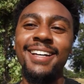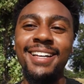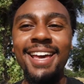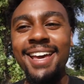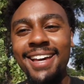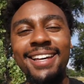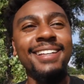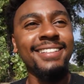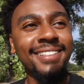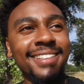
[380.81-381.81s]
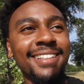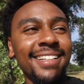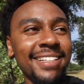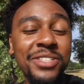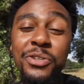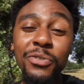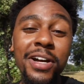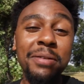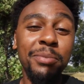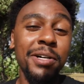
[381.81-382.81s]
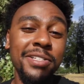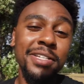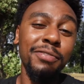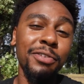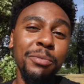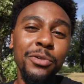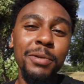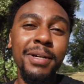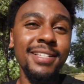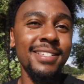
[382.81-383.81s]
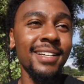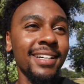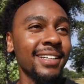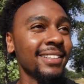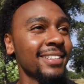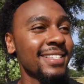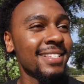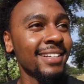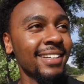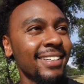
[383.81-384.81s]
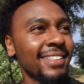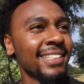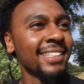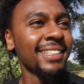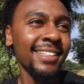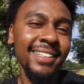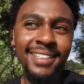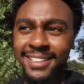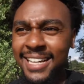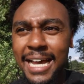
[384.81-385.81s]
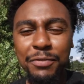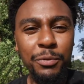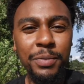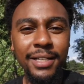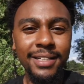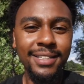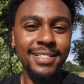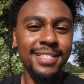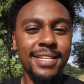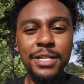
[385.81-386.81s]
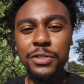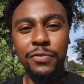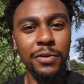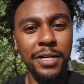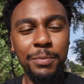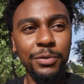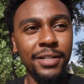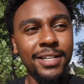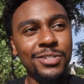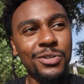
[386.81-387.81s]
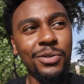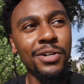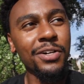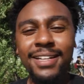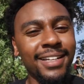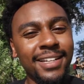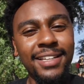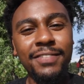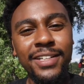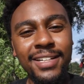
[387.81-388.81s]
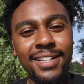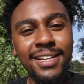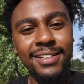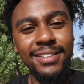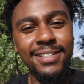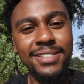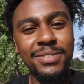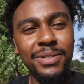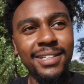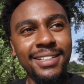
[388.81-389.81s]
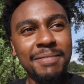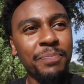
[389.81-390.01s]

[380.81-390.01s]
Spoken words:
Yeah, so Rhine Park's definitely more my style. It's after being in cities for a couple days in a row and living in the Netherlands where